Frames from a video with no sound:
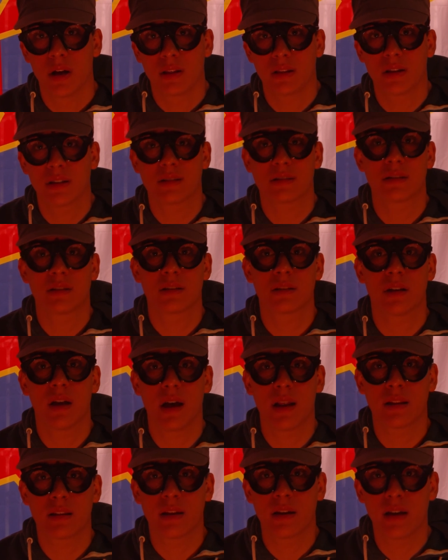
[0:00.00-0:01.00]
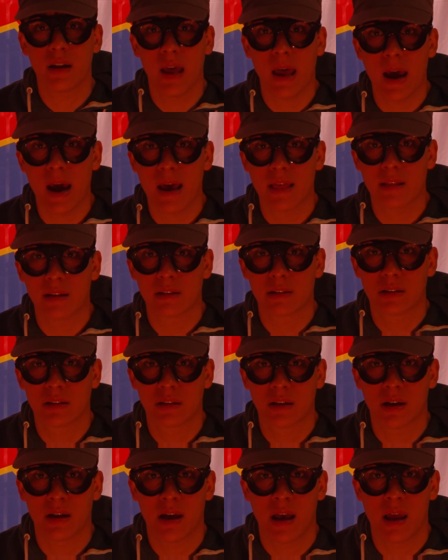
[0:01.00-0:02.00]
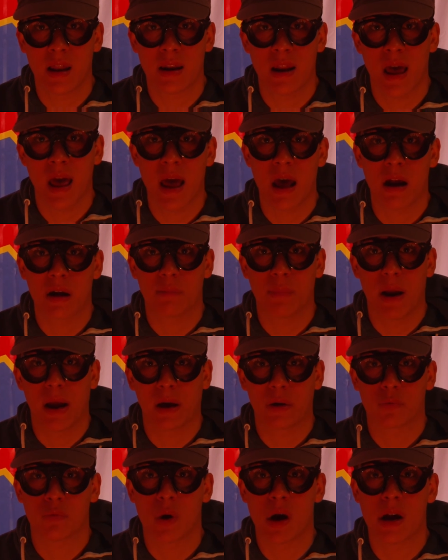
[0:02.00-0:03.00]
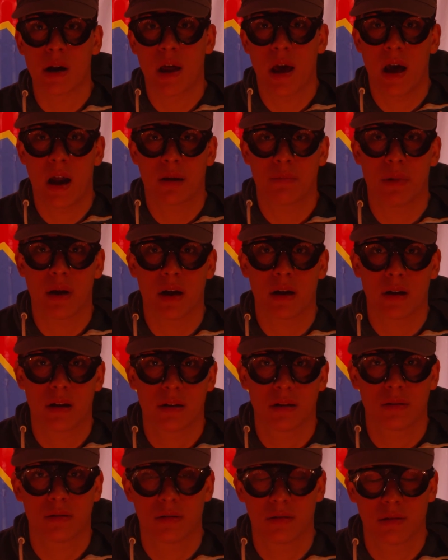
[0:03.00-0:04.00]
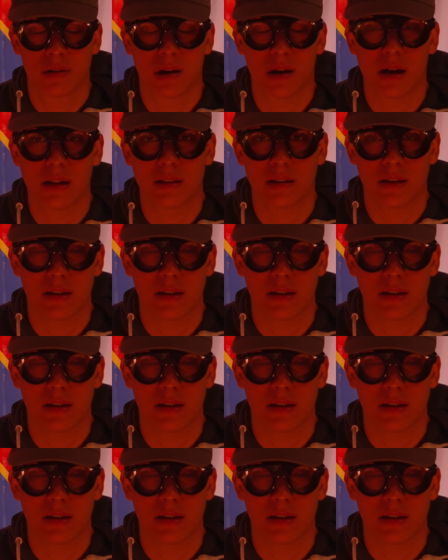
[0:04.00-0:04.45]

They added an airbag, one airbag to the Lada